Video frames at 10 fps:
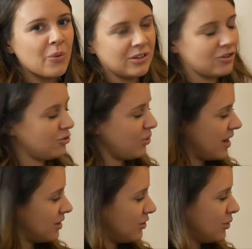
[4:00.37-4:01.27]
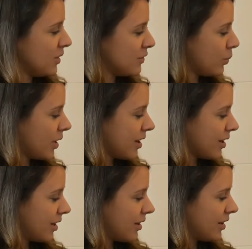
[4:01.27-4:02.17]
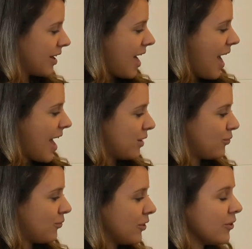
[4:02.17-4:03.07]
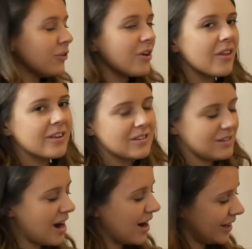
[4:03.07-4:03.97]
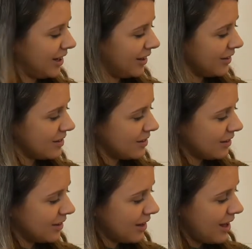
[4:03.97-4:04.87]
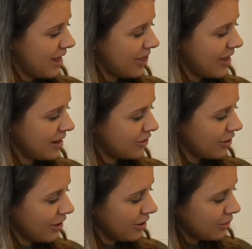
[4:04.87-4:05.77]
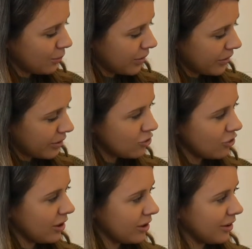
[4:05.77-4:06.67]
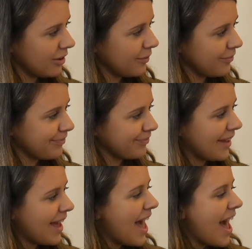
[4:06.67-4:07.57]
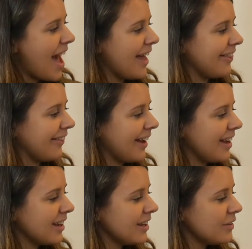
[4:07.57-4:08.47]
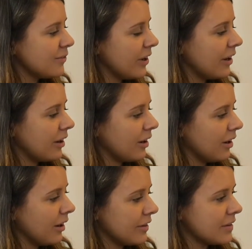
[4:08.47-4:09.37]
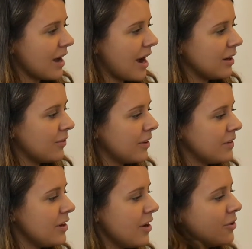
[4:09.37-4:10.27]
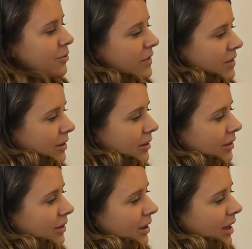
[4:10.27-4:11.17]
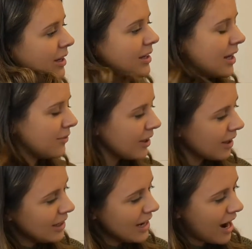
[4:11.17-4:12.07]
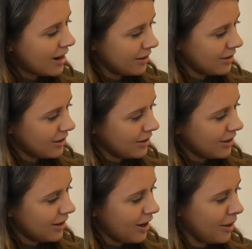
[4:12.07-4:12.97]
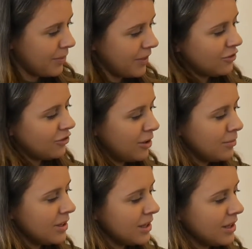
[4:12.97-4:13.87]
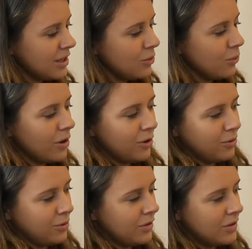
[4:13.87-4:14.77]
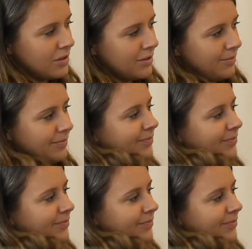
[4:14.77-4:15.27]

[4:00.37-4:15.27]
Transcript: went straight to his work, and filled all the stockings, then turned with a jerk, and laying his finger aside of his nose, and giving a nod, up the chimney he rose.